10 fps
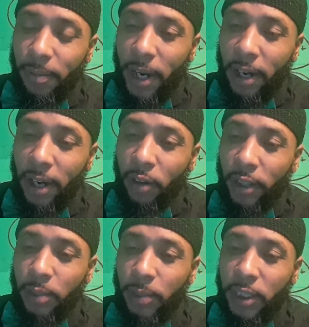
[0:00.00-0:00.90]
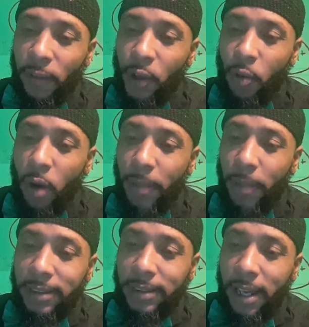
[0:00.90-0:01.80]
Merry Christmas, if you want me
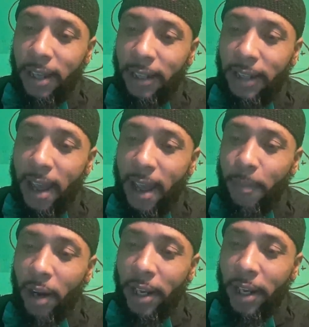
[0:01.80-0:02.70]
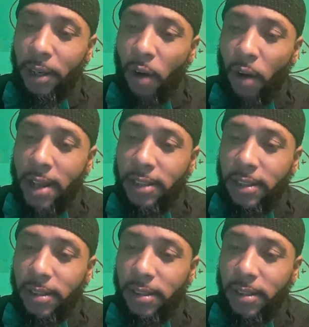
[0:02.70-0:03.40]
to say it like that. Merry in Christ.